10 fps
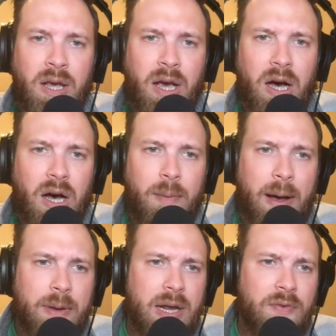I'm
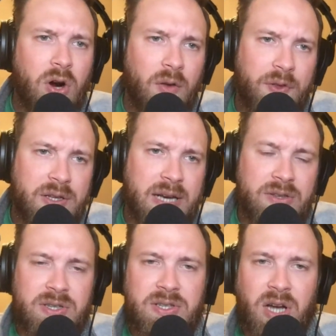going to give Karl-Anthony
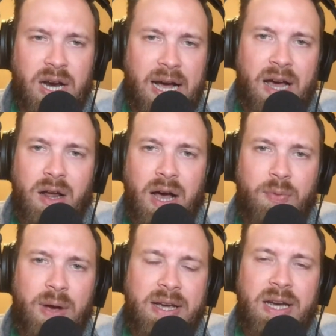Towns a stud. I
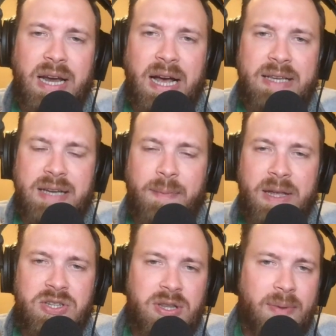recognize I
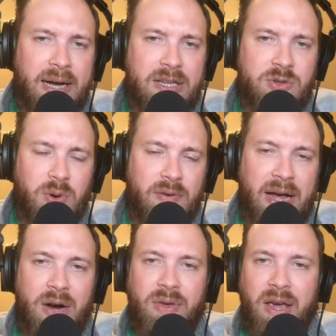mentioned the minus 12.
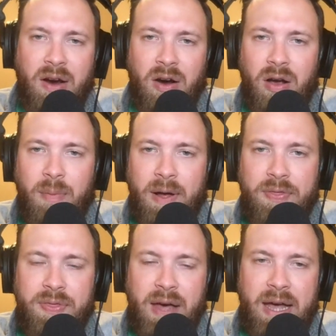I don't care
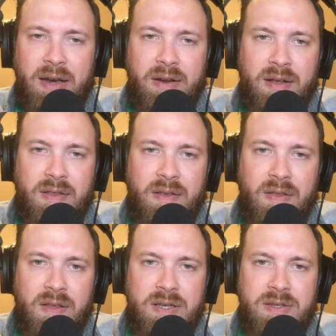about that
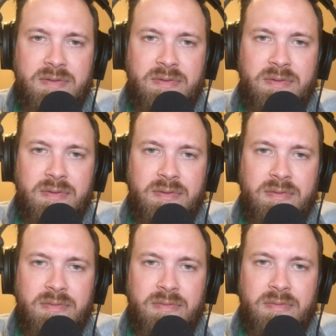in this
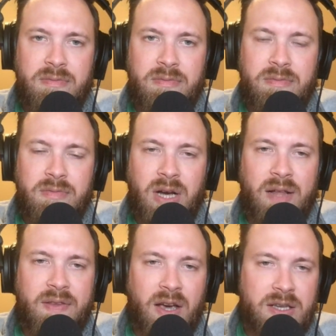
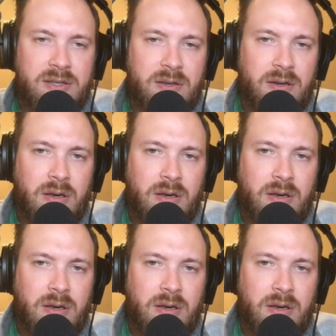context.